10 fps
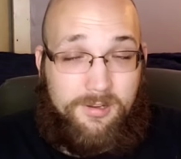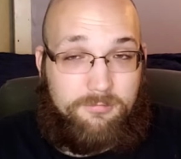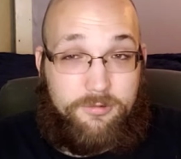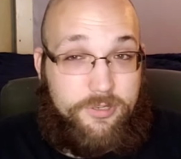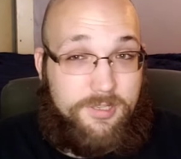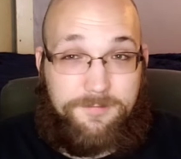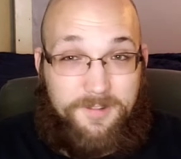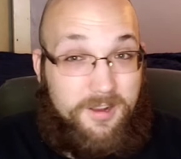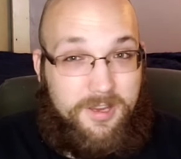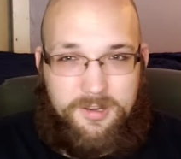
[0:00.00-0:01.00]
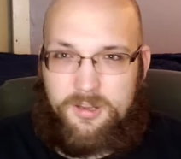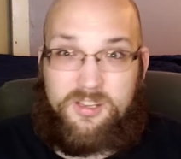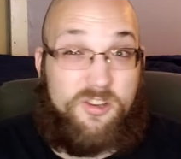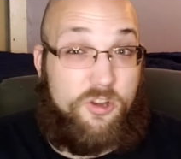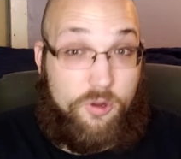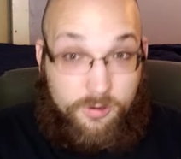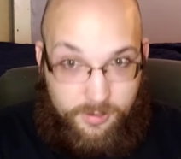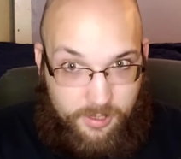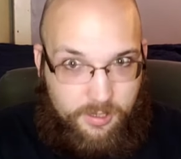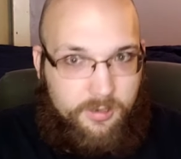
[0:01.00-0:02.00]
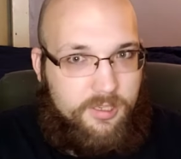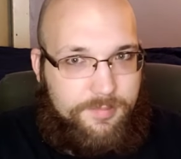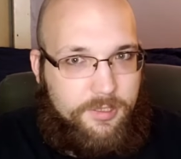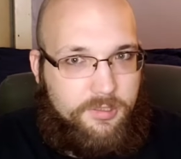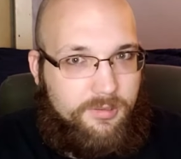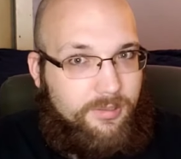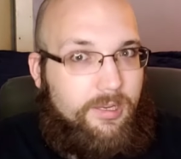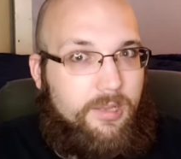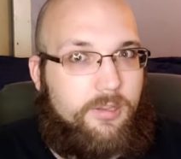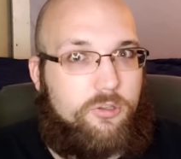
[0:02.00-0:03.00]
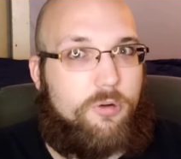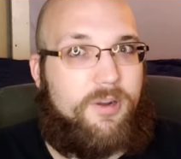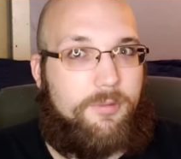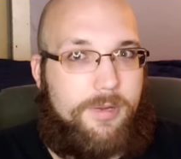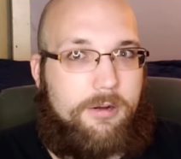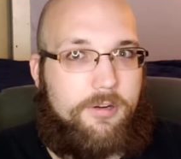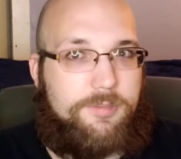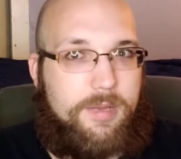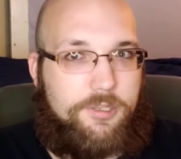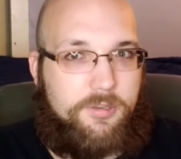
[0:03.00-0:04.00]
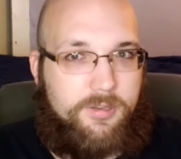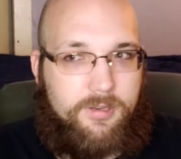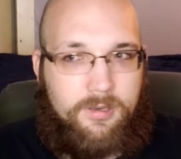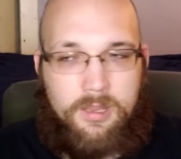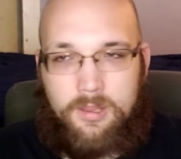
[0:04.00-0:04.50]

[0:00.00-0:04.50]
were just fucking annoying, especially in the Tournament of Power especially.